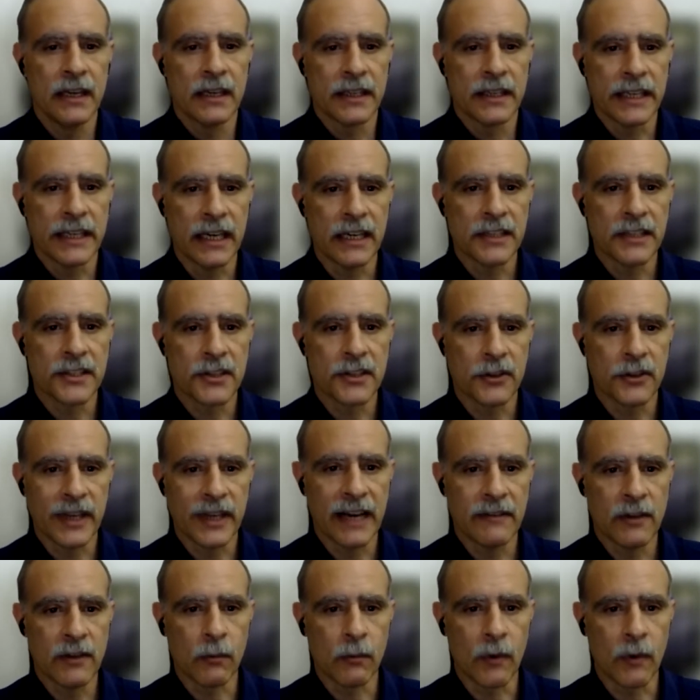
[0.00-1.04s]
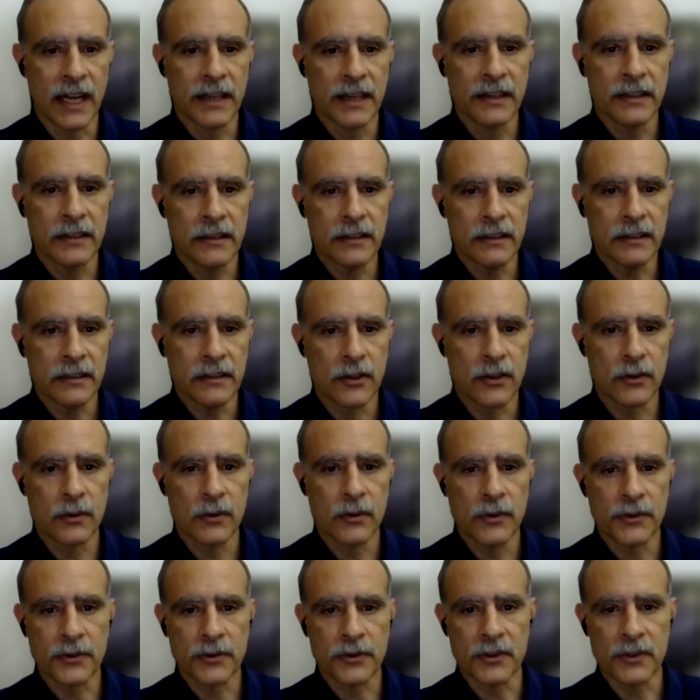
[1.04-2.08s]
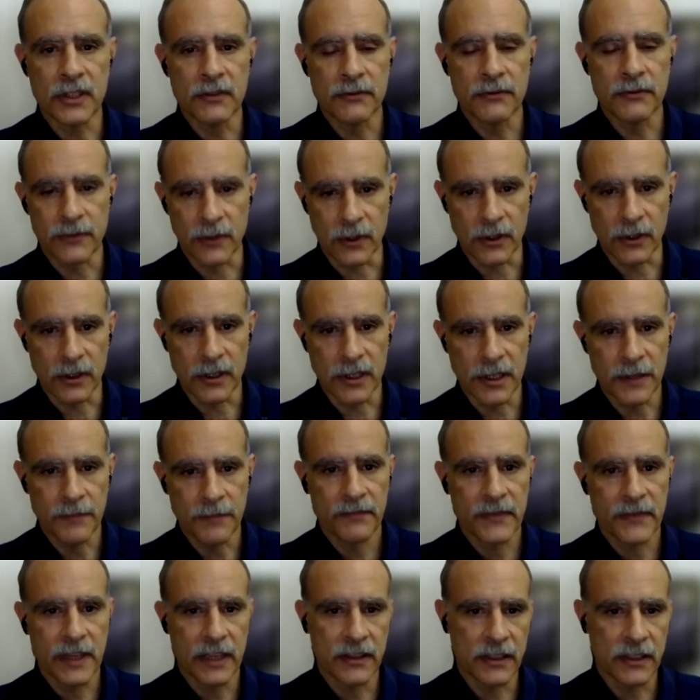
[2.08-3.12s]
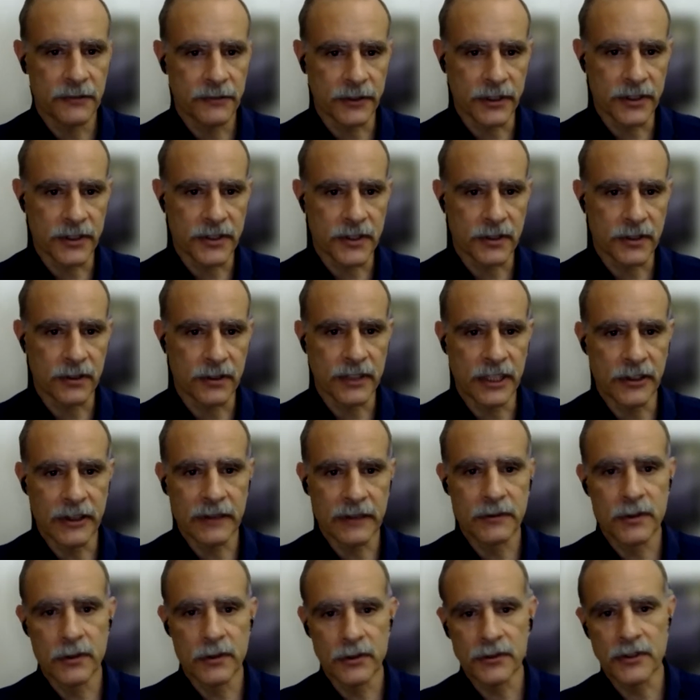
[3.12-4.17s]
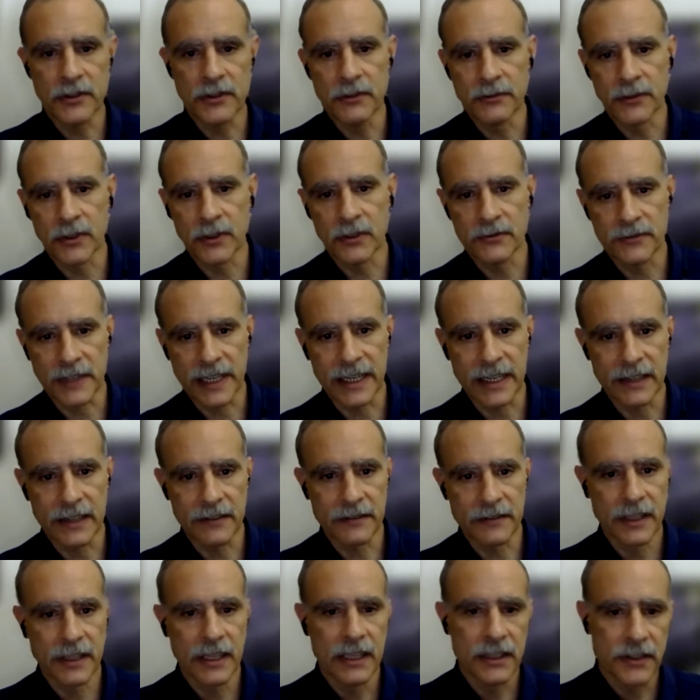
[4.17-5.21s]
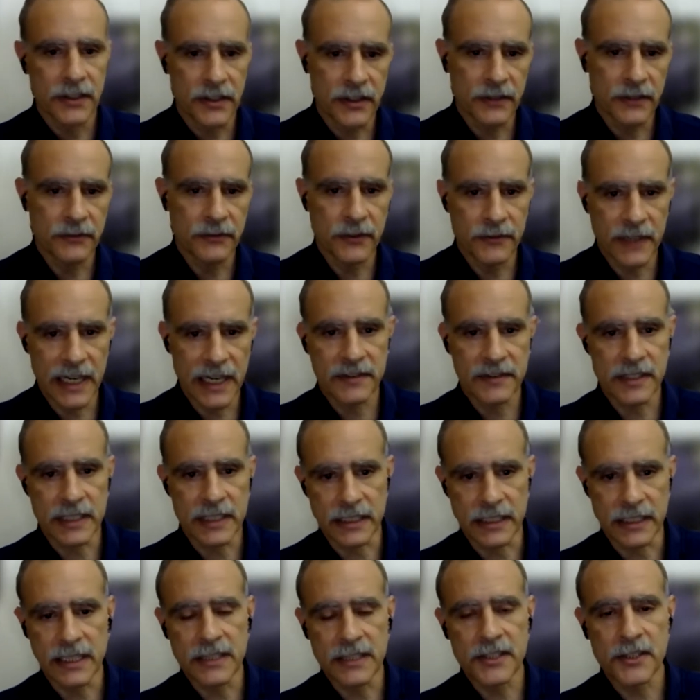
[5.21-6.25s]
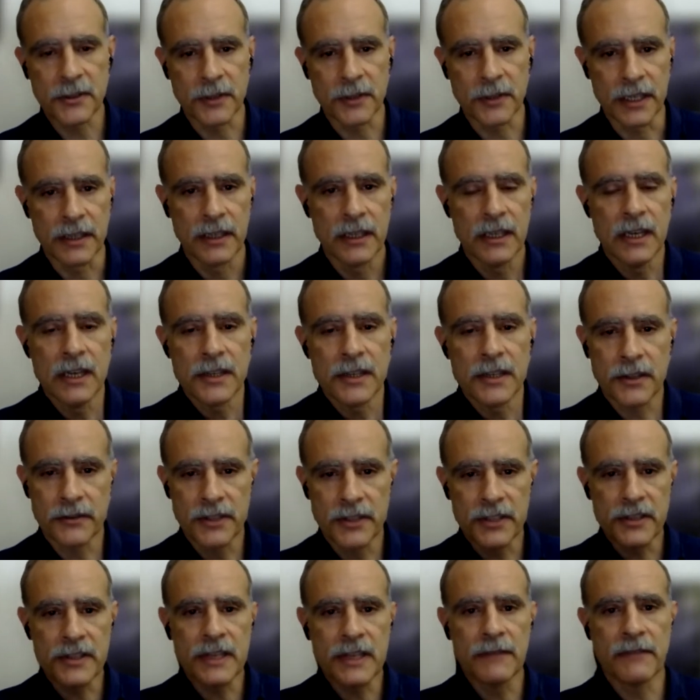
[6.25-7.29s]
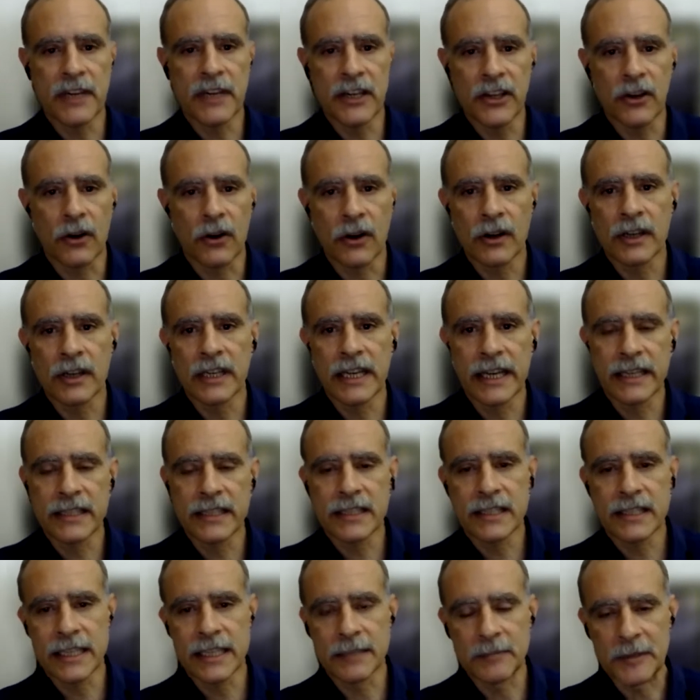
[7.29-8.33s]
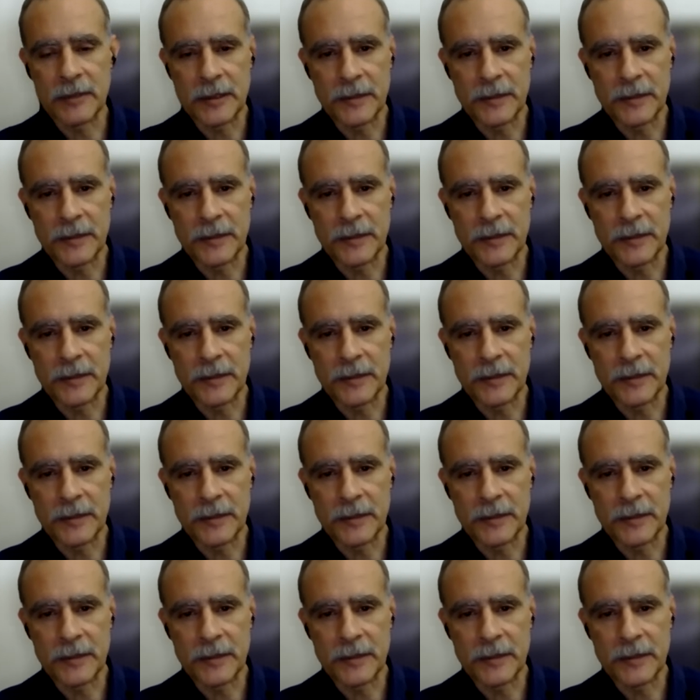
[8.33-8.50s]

Yeah, so you have a 1, 2, 3, 4 in the first row. Then you have 2, 3, 4, 5, 3, 4, 5, 6, and so on. So this is a very organized table.